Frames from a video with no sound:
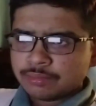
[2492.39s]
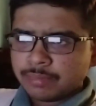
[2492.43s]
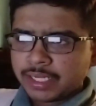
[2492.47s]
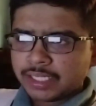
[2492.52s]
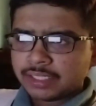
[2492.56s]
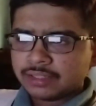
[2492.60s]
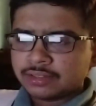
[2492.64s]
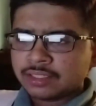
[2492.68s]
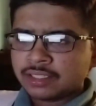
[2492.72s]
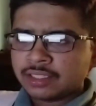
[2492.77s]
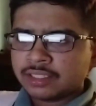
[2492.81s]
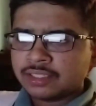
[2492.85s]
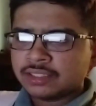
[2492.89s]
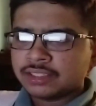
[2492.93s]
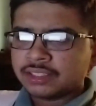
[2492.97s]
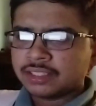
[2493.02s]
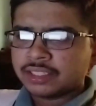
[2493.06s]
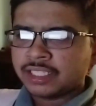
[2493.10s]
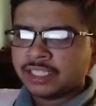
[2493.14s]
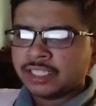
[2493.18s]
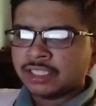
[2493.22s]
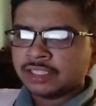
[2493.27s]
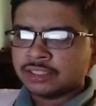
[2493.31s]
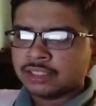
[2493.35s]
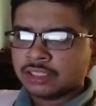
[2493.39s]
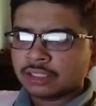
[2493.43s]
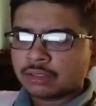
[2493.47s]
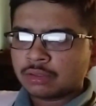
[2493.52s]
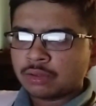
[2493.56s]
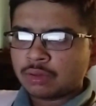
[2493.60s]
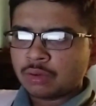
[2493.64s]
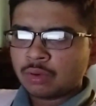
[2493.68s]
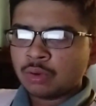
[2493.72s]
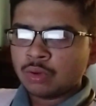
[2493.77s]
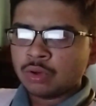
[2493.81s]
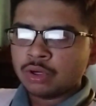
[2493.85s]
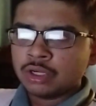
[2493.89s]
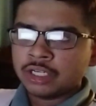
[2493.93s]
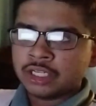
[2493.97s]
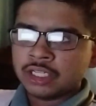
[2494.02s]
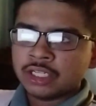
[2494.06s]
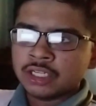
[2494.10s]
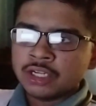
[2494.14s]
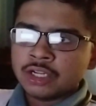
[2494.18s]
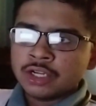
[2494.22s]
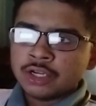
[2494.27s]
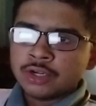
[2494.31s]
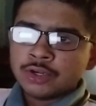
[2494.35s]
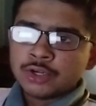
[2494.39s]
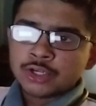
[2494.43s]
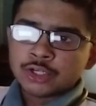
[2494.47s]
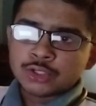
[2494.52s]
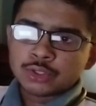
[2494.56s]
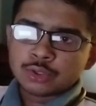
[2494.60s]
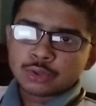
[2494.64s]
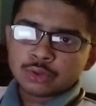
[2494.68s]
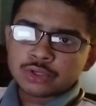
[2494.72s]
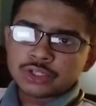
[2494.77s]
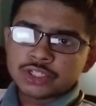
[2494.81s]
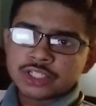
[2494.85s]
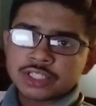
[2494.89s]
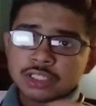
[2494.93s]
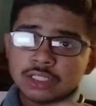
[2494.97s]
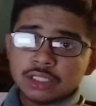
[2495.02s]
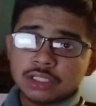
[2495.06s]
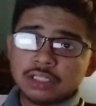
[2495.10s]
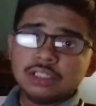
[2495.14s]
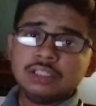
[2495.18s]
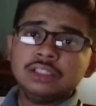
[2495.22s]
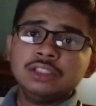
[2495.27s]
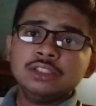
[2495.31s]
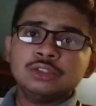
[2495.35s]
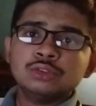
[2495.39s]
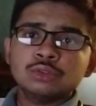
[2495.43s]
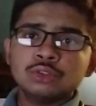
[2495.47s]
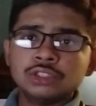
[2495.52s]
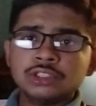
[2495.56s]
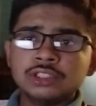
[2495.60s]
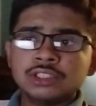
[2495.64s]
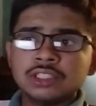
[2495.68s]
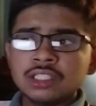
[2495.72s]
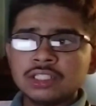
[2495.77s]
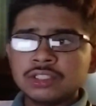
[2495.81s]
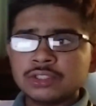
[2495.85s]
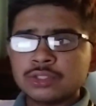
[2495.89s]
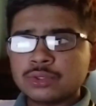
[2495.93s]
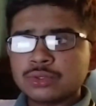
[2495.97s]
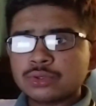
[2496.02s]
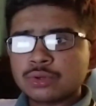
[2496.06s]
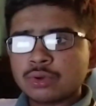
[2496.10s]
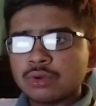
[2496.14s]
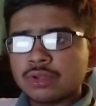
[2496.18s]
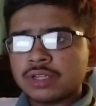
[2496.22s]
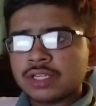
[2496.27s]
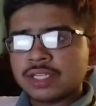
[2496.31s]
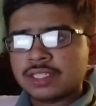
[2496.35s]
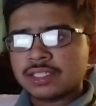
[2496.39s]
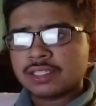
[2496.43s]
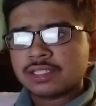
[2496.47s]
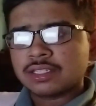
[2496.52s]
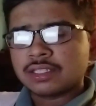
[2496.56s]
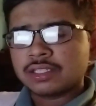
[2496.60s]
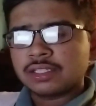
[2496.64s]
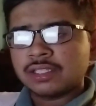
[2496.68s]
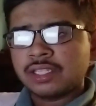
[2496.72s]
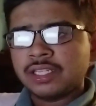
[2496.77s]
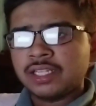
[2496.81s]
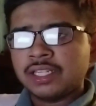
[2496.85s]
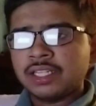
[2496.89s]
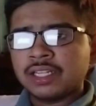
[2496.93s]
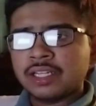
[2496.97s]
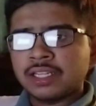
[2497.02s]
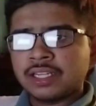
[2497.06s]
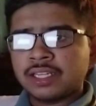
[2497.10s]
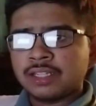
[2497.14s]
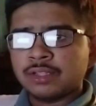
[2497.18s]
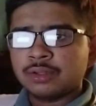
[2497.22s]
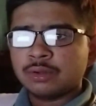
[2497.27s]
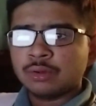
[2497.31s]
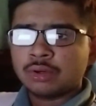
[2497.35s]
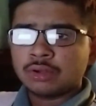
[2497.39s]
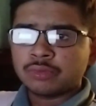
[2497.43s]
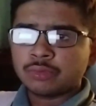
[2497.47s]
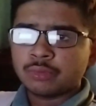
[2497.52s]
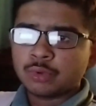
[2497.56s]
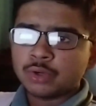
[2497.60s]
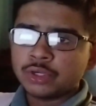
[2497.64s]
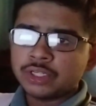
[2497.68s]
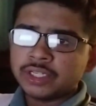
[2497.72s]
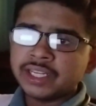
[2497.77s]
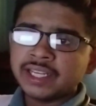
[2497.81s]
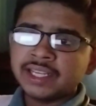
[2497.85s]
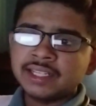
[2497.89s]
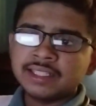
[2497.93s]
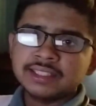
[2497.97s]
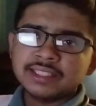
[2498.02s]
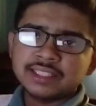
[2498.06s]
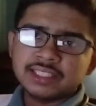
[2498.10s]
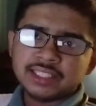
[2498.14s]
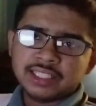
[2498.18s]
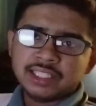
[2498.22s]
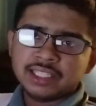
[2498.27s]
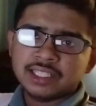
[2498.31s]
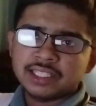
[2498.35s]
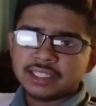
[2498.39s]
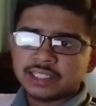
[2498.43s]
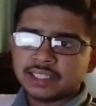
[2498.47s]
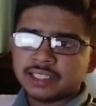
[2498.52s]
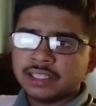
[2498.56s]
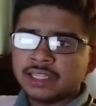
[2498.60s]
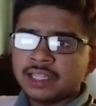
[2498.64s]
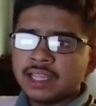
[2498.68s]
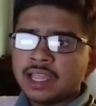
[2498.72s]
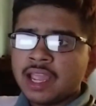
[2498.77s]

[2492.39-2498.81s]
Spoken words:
methods is called social choice theory or voting theory,